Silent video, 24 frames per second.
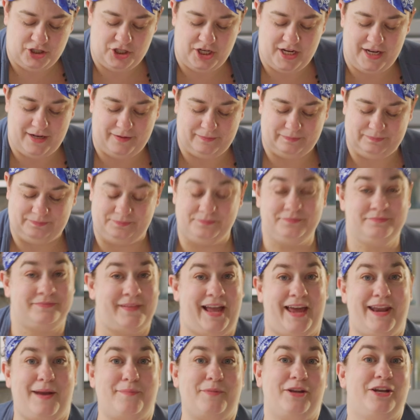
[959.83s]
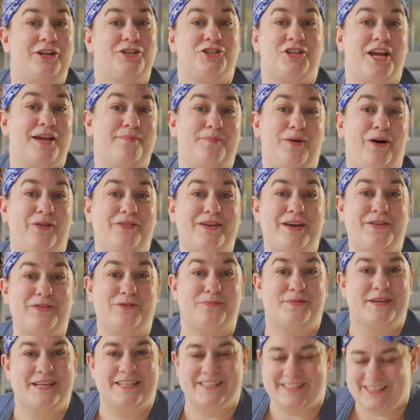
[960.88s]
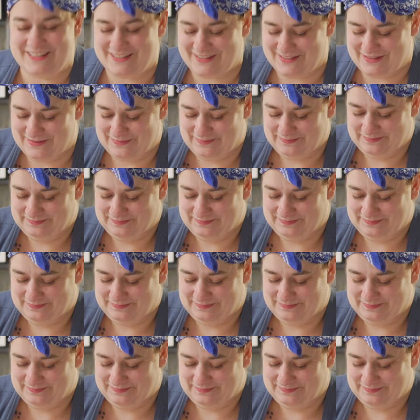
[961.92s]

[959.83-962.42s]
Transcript: sheet and I'm gonna shape all the other pieces.